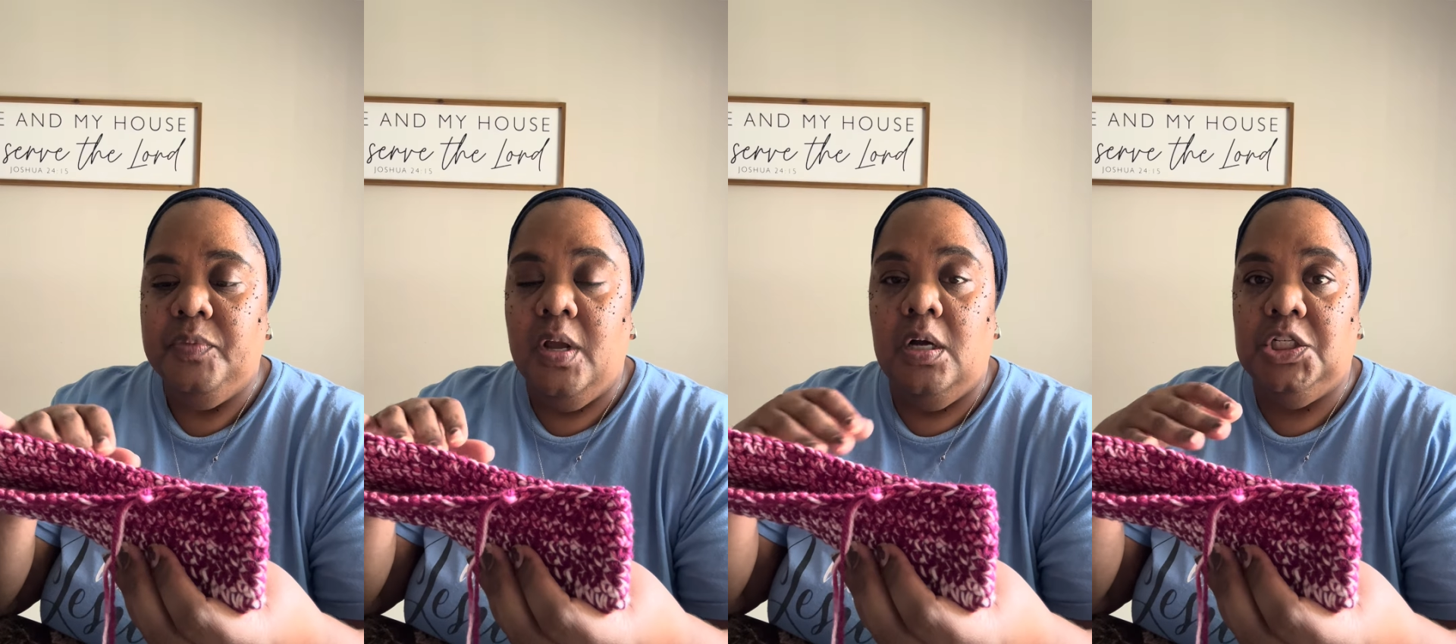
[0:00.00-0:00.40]

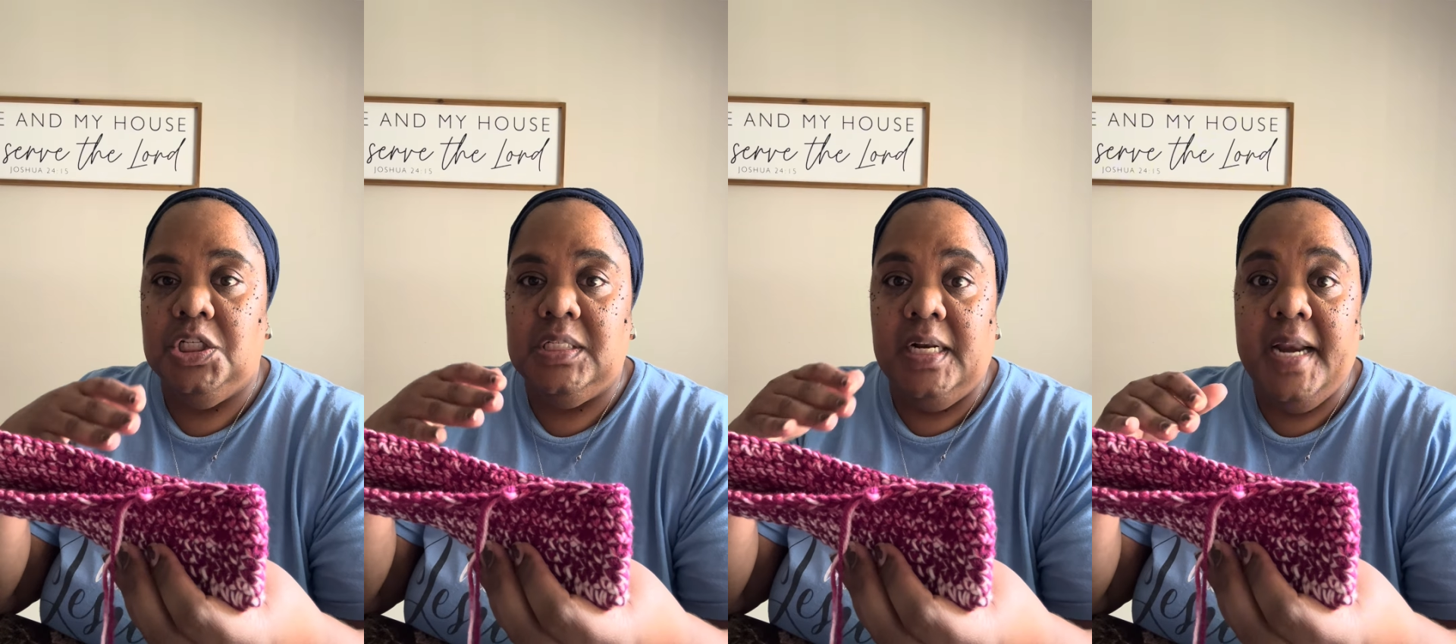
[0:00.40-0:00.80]
or
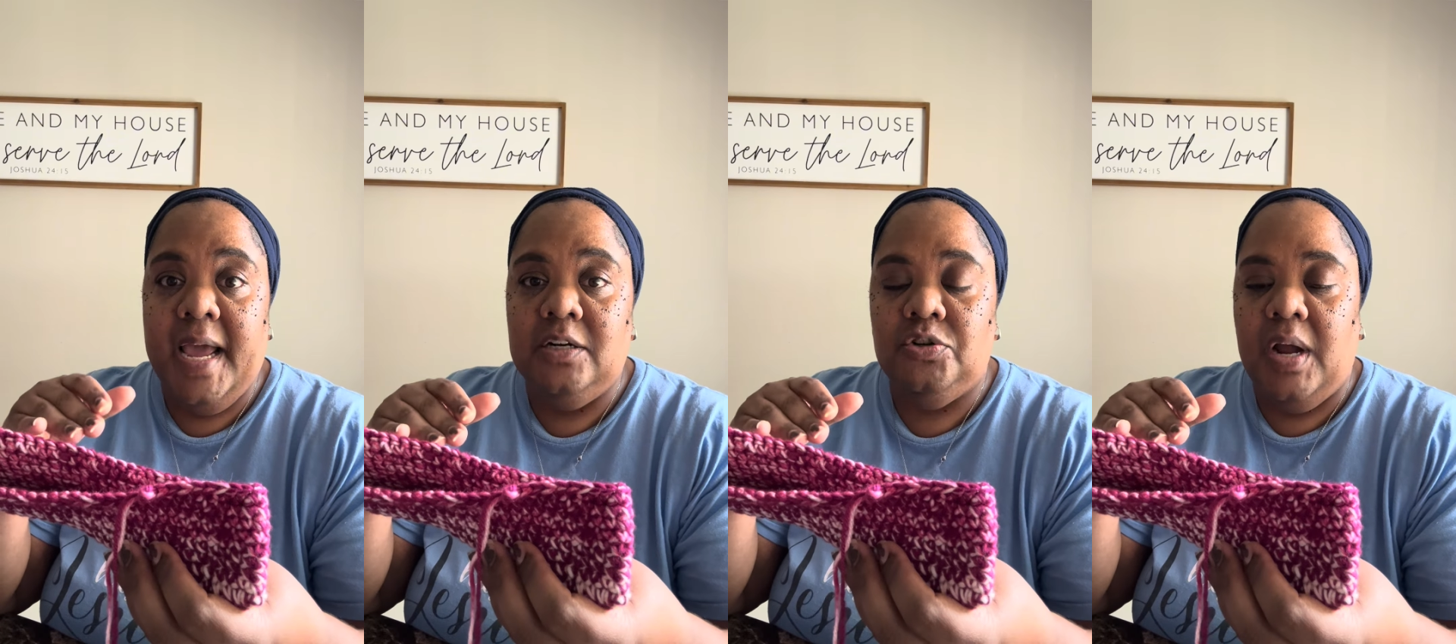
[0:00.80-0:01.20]
just the
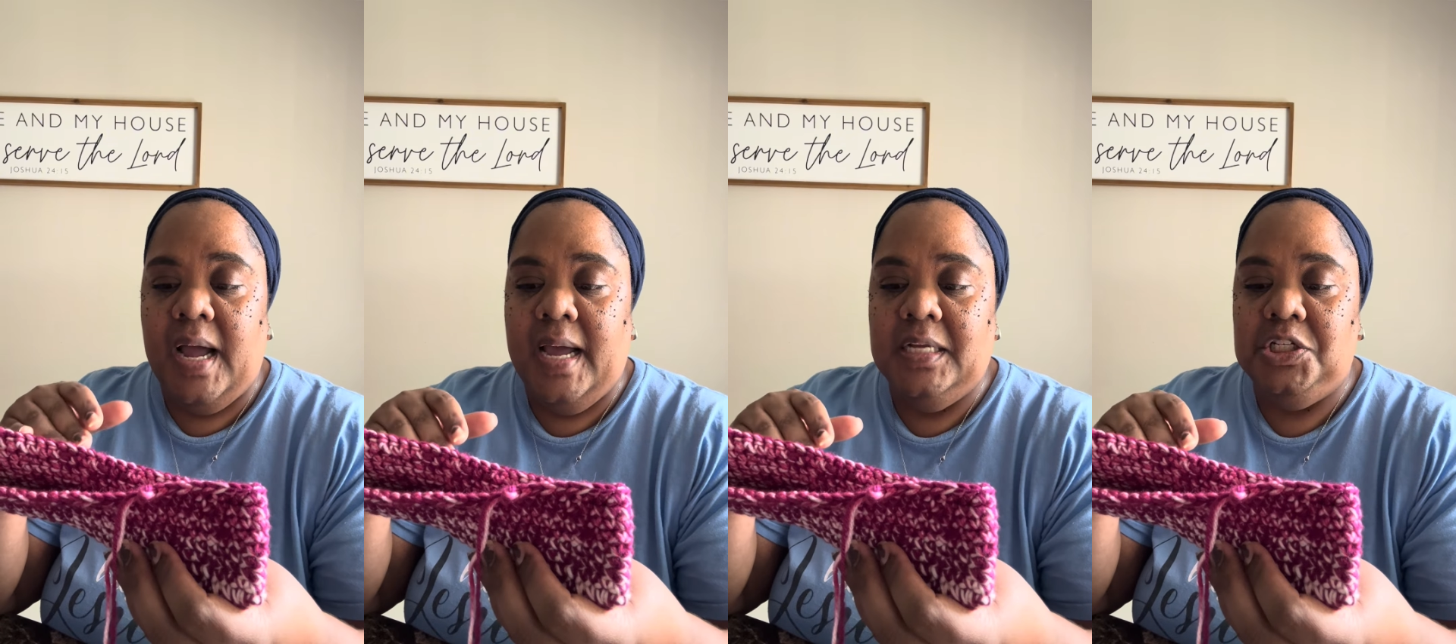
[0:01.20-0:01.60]
natural
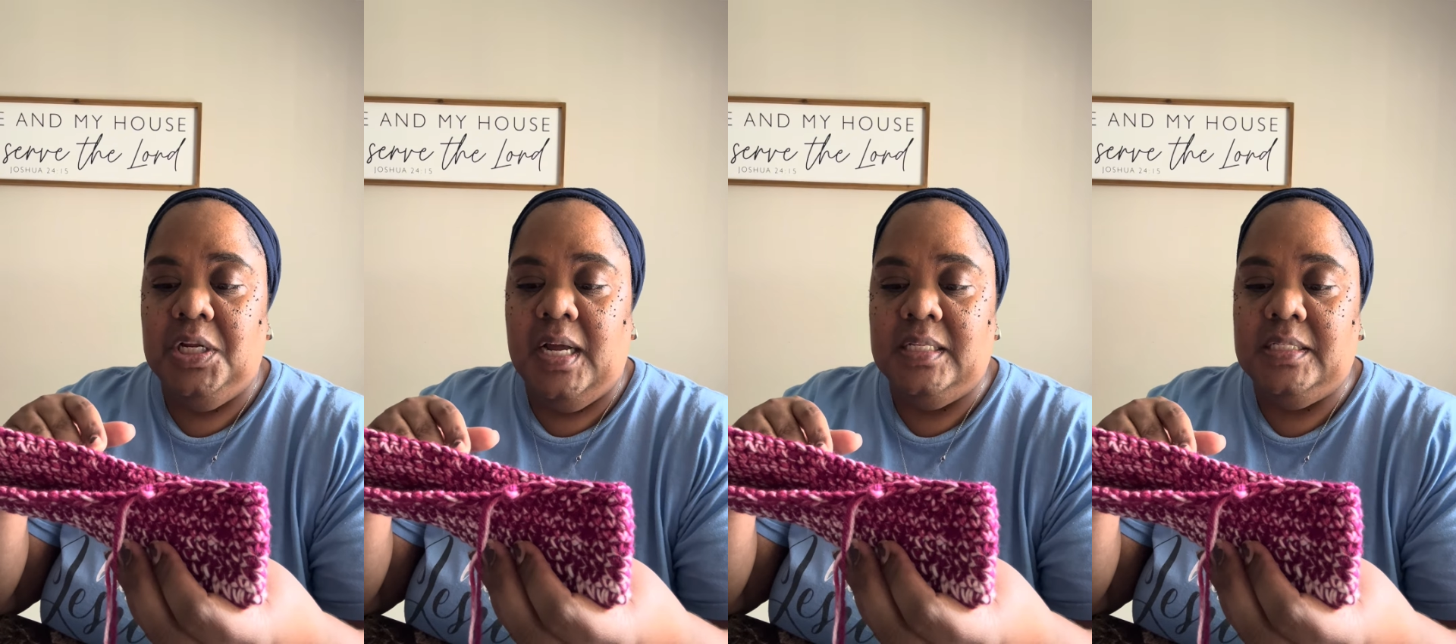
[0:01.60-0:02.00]
eye,
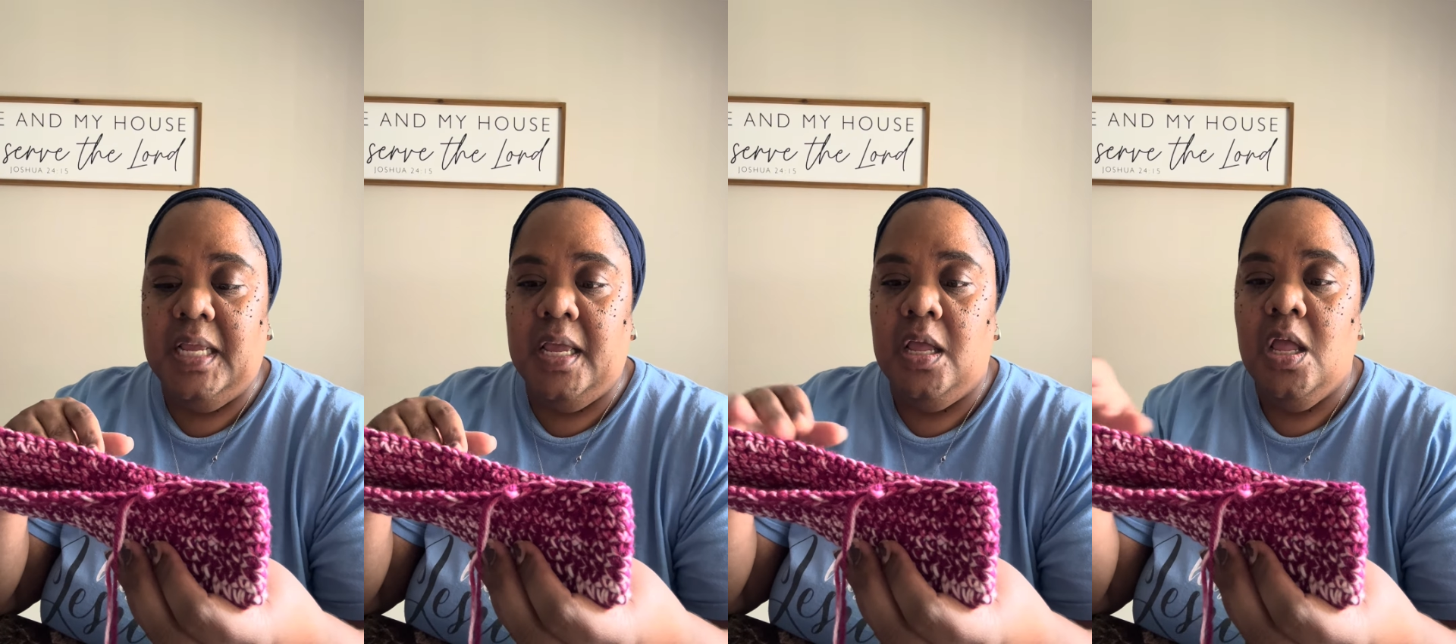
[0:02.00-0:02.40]
should I
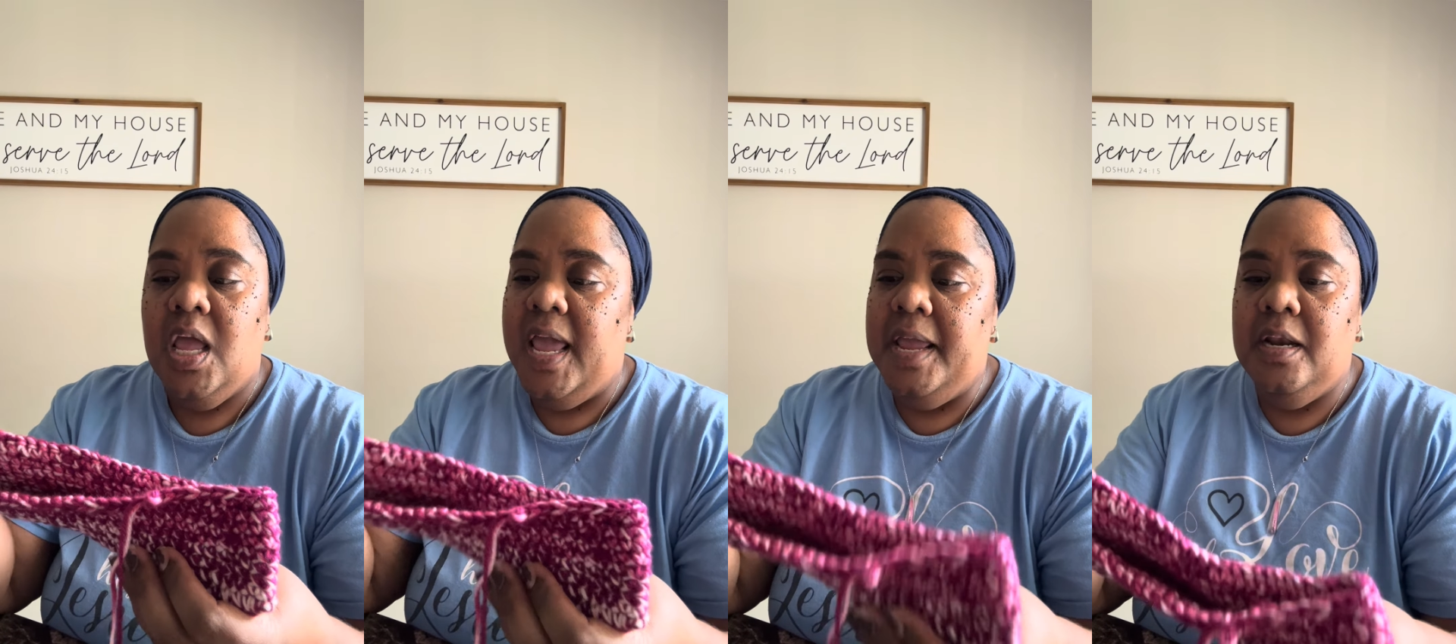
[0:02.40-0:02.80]
say,
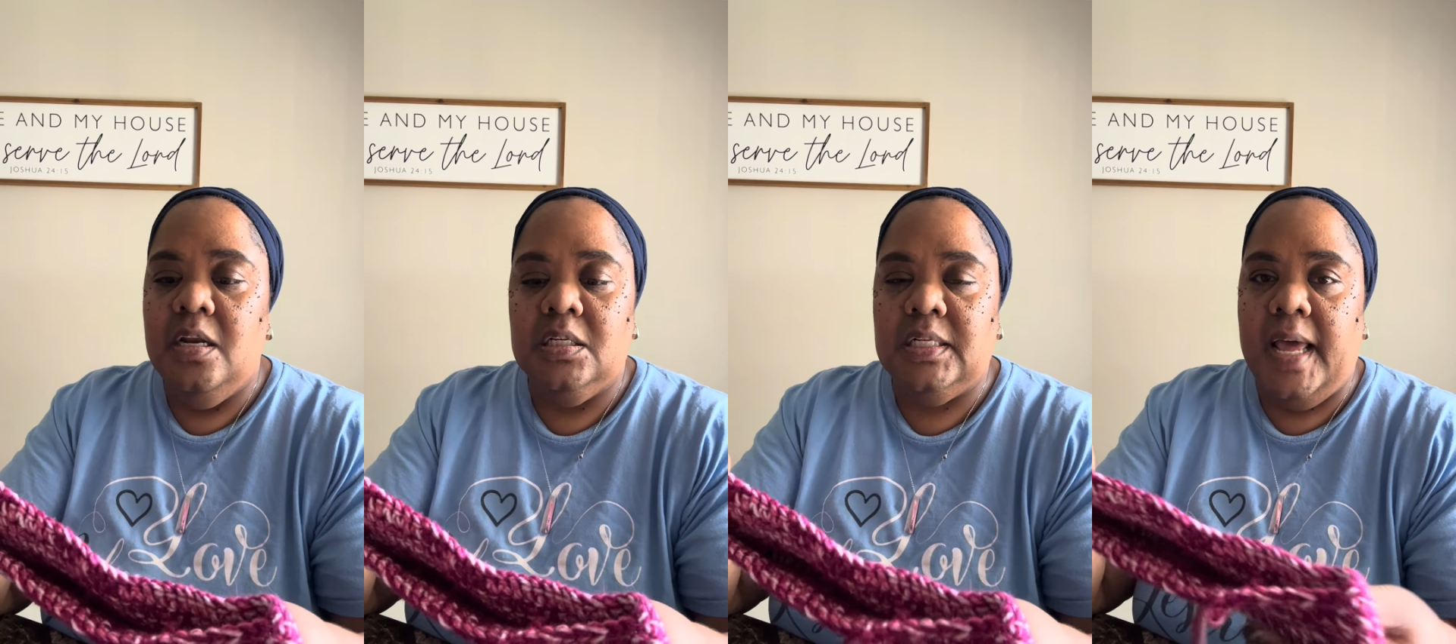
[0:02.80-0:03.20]
it
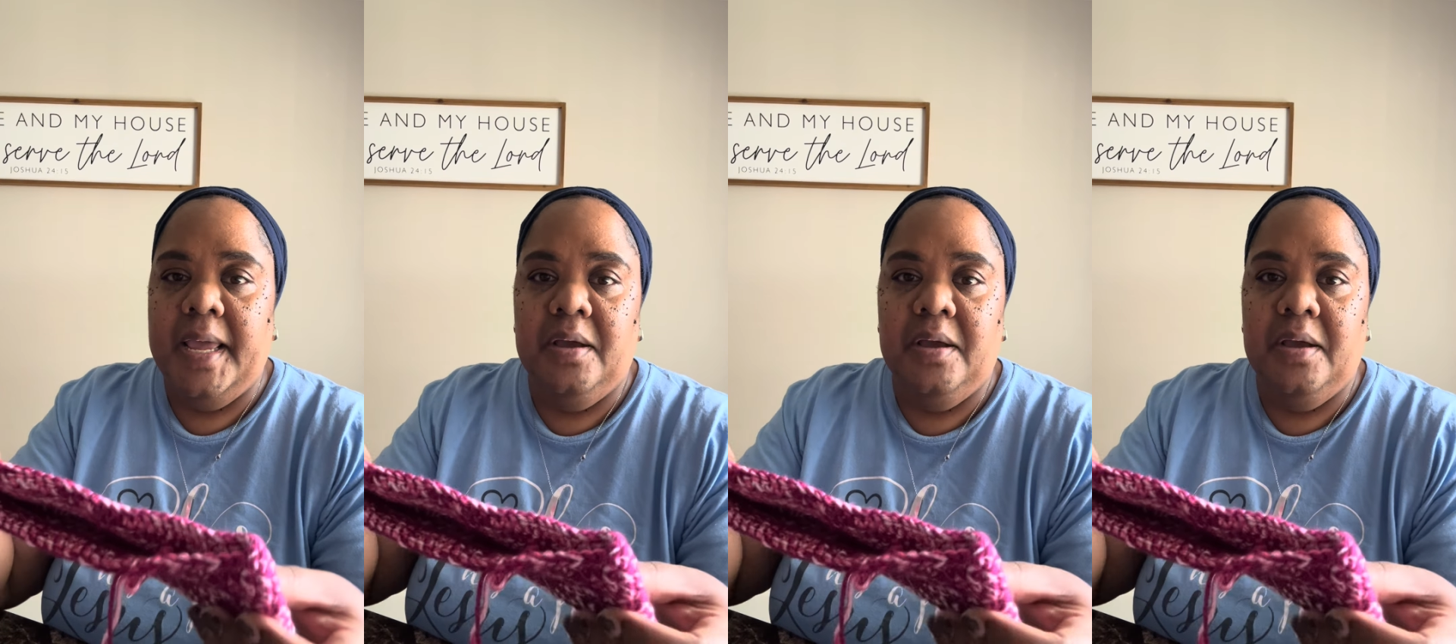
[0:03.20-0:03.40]
looks like,